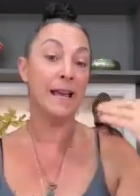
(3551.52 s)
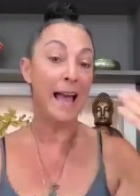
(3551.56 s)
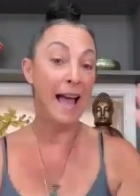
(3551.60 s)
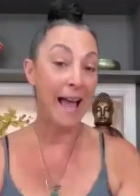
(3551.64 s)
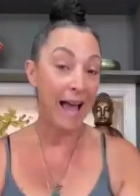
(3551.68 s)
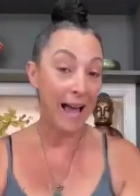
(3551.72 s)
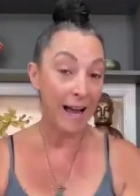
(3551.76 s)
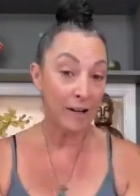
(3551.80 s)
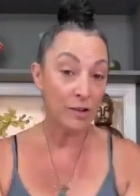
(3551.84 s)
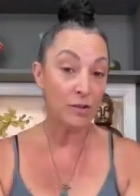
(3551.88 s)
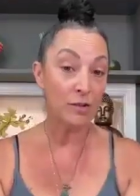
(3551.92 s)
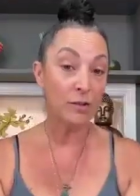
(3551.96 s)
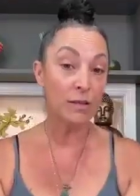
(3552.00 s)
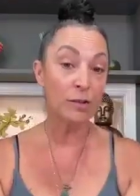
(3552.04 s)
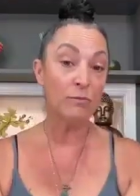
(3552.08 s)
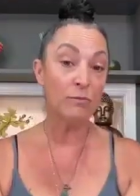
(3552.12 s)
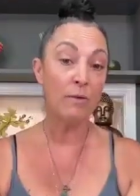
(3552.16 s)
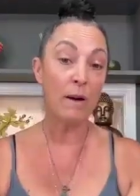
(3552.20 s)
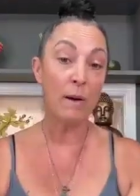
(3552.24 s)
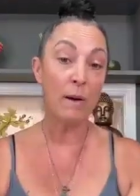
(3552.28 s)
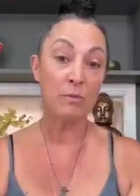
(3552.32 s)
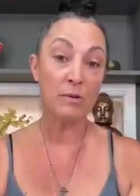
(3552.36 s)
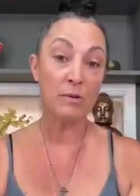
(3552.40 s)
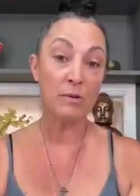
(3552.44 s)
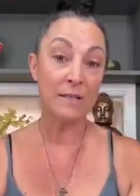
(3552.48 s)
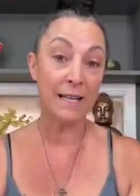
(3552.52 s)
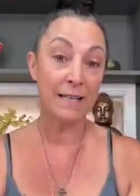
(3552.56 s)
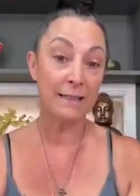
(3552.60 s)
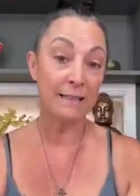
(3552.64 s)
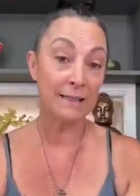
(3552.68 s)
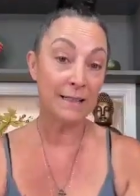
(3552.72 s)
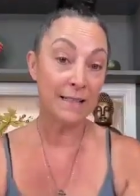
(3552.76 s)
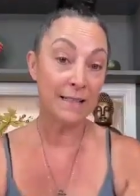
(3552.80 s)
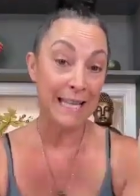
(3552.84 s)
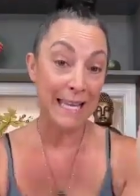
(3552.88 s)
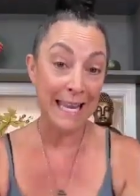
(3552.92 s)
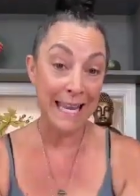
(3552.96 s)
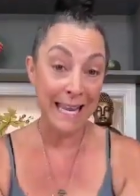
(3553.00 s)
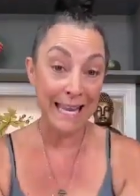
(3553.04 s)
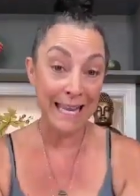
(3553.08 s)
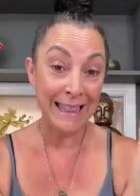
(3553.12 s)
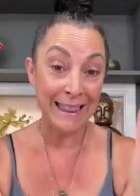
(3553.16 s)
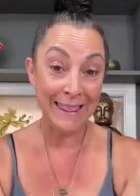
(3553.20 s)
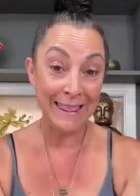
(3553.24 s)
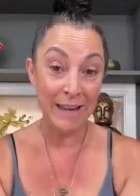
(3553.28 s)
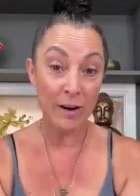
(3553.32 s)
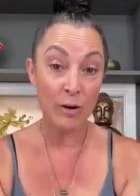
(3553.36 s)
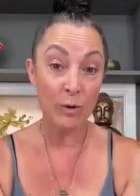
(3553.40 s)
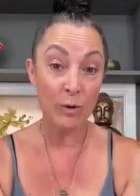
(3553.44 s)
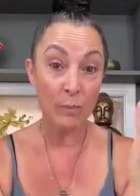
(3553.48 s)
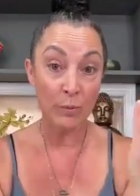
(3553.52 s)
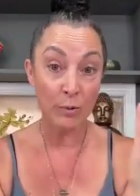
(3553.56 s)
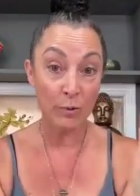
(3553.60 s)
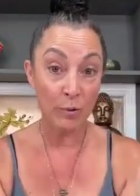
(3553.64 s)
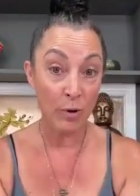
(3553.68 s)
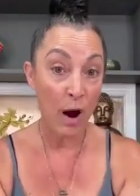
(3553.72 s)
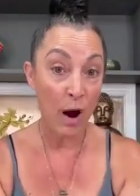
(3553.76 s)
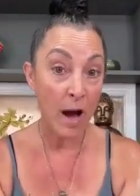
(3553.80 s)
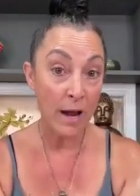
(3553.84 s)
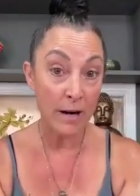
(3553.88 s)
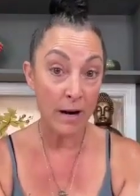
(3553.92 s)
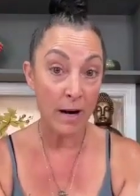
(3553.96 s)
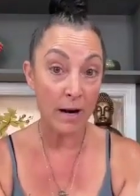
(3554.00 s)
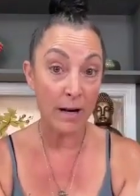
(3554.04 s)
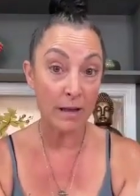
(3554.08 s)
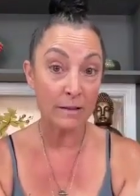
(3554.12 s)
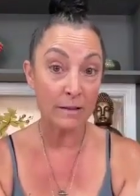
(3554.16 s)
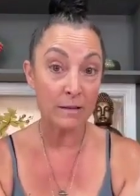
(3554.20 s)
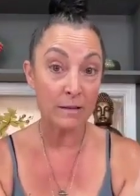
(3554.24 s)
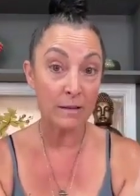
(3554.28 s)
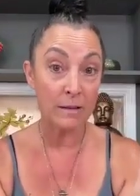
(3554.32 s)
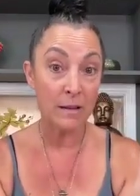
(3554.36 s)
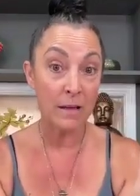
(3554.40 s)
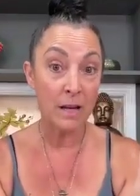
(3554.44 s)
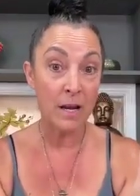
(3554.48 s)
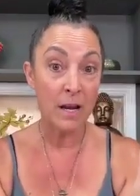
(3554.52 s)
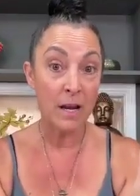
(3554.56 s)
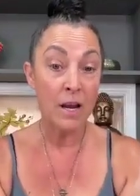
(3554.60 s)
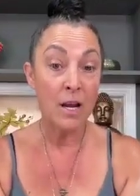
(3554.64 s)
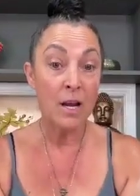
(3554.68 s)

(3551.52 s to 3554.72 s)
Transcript: is actually represented in their product.